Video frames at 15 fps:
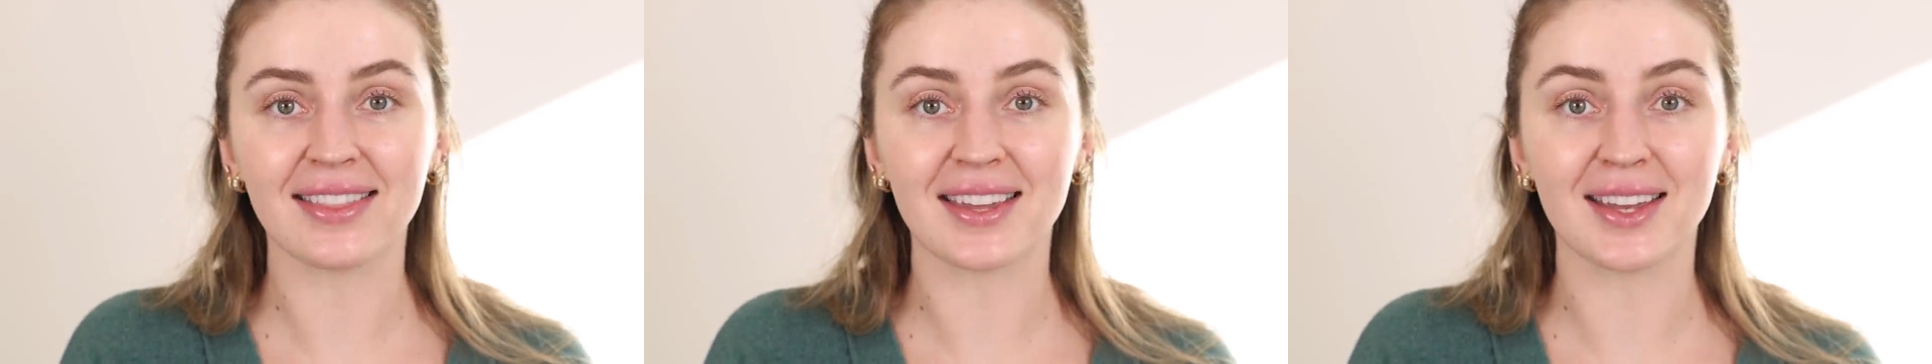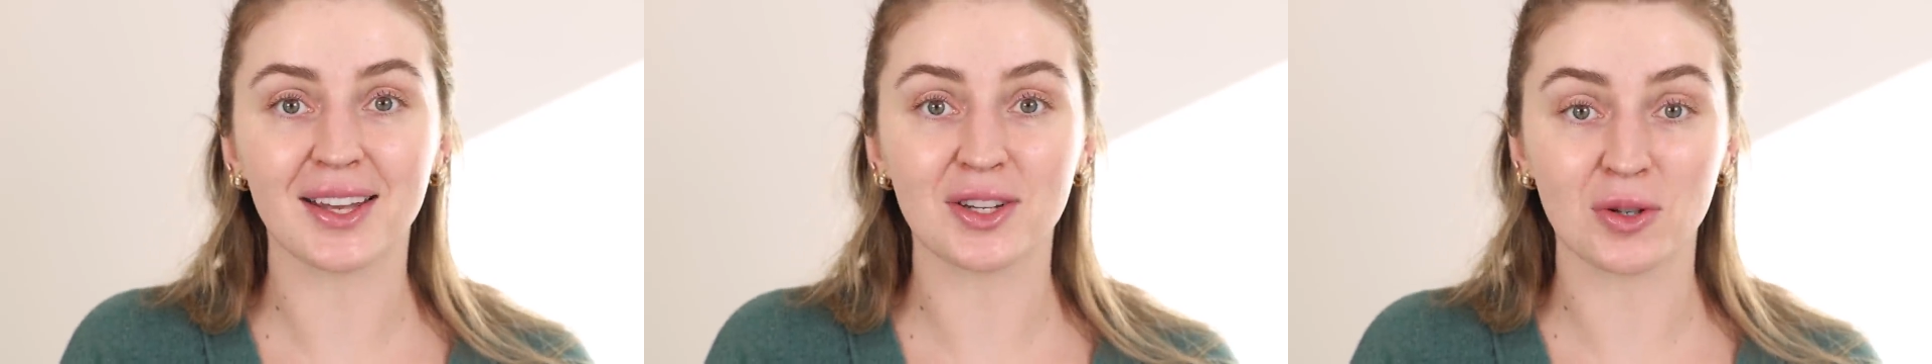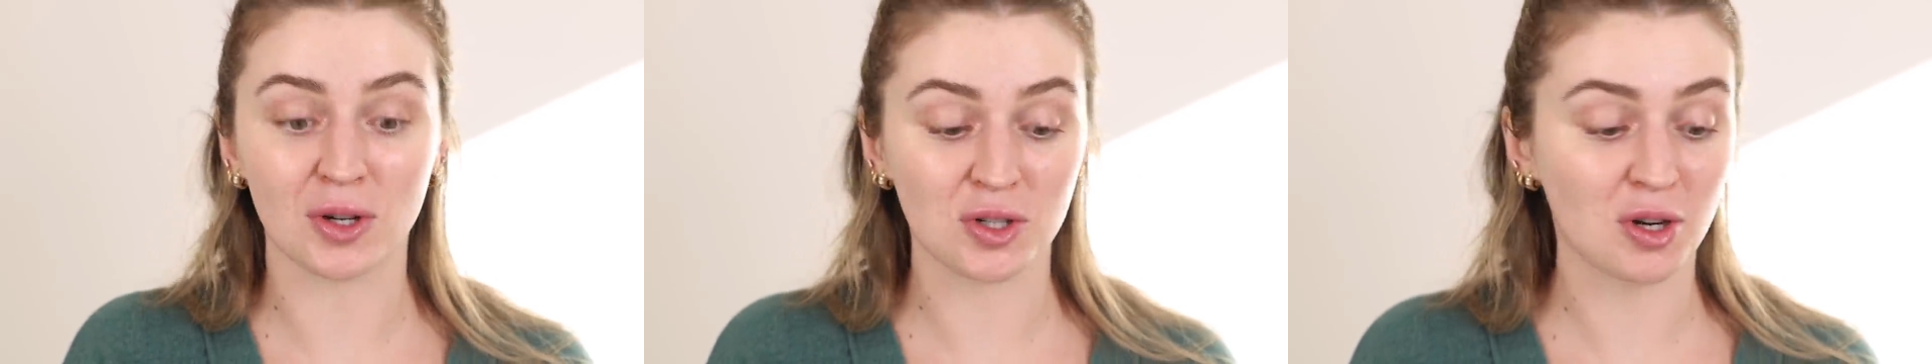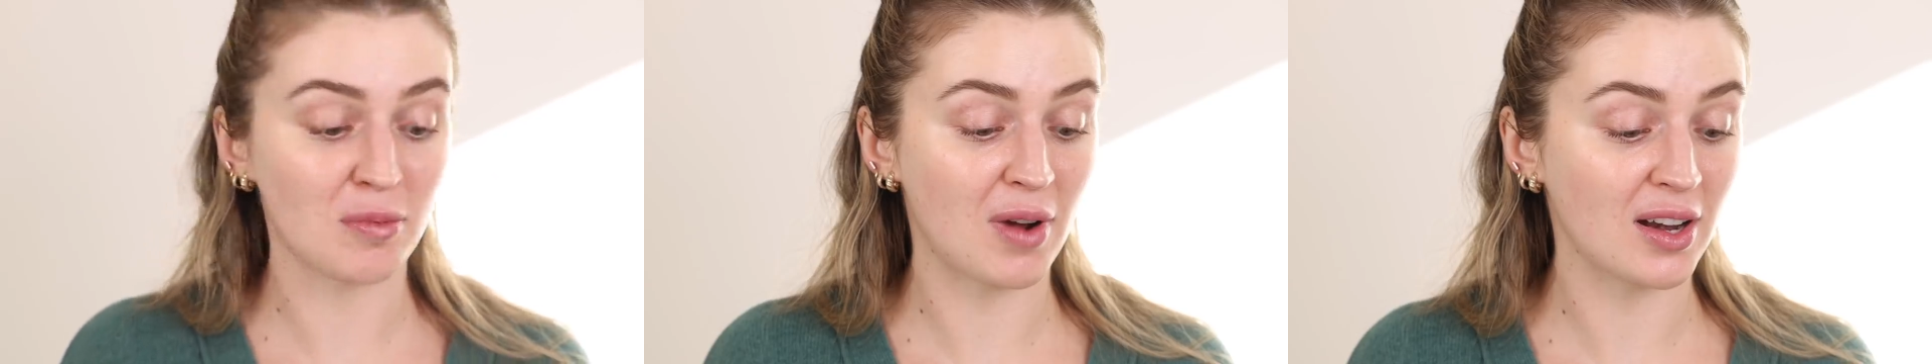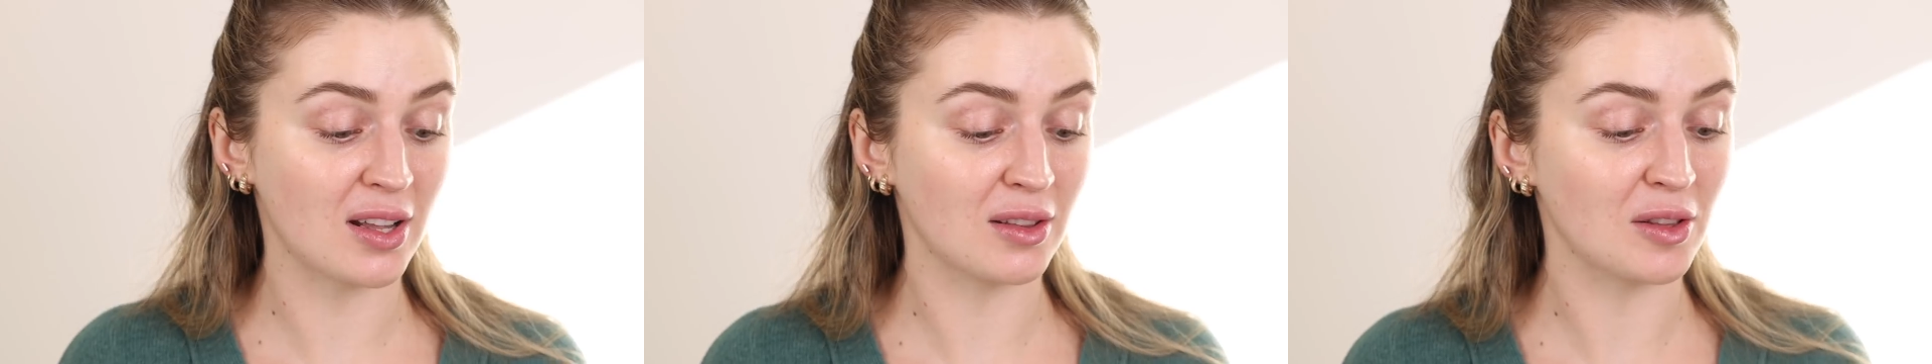the Giorgio
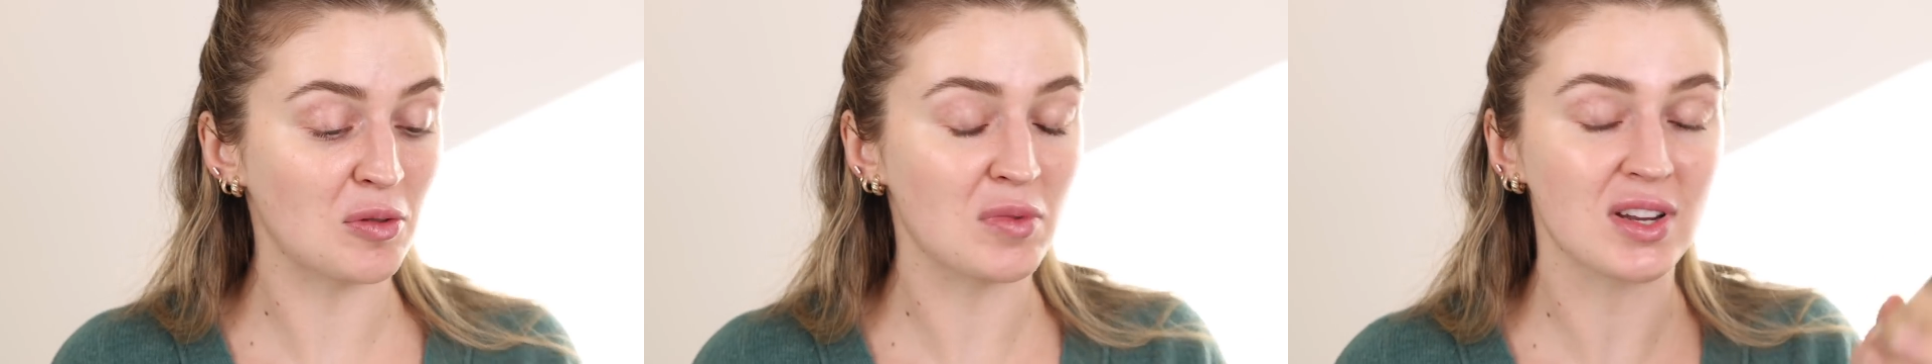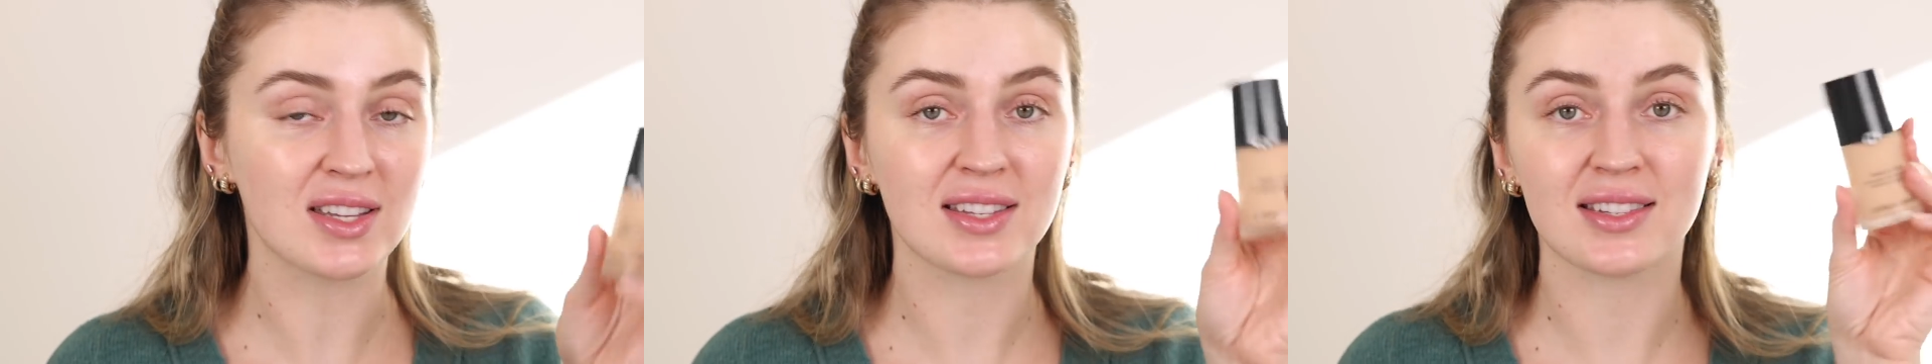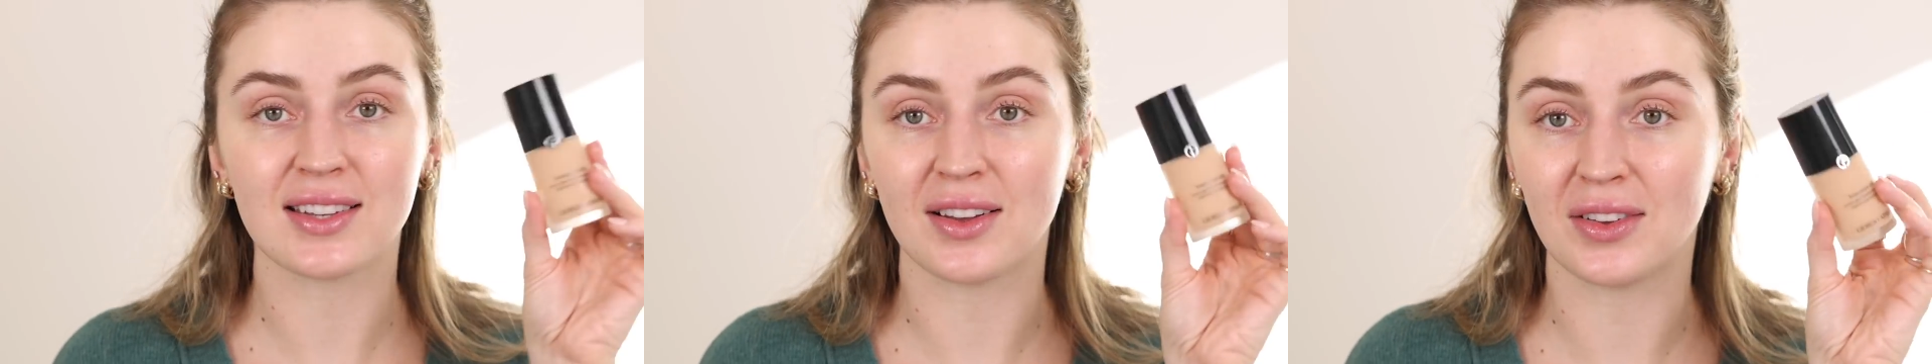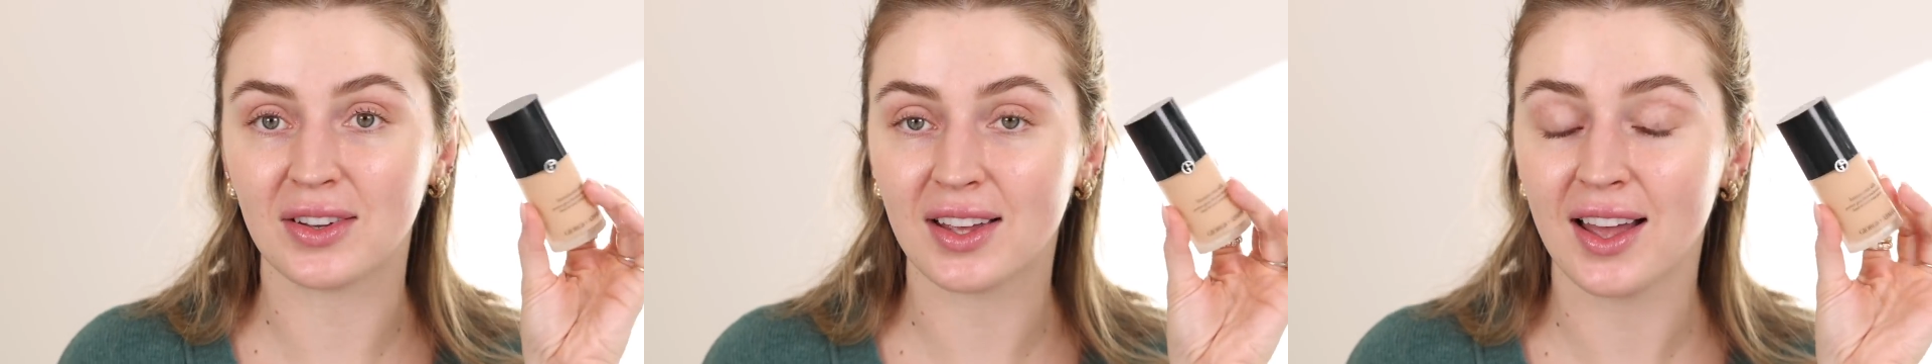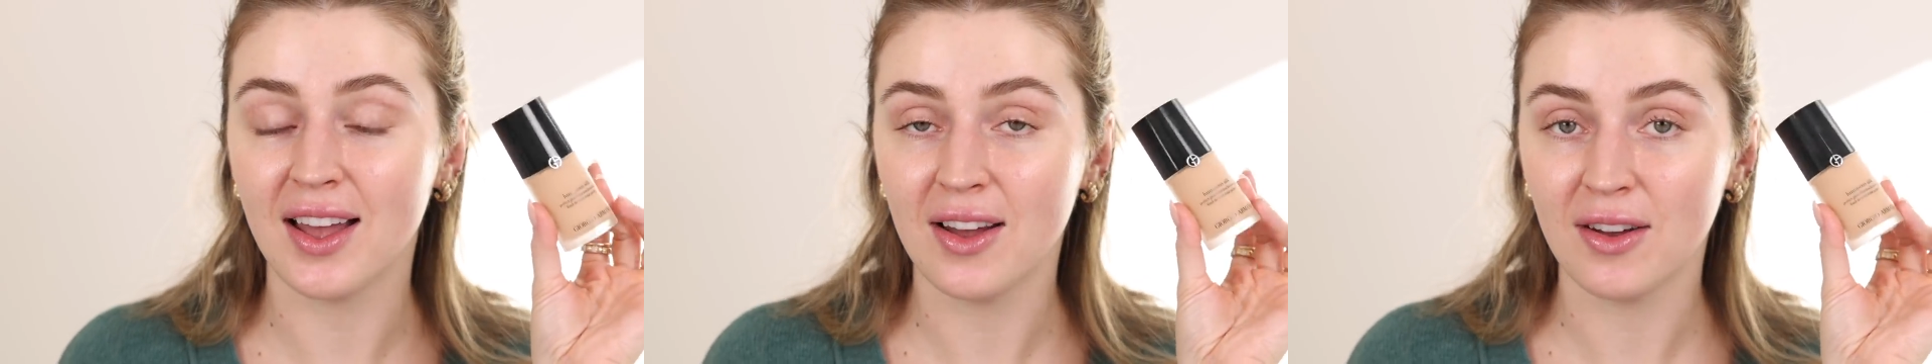Armani Luminous Silk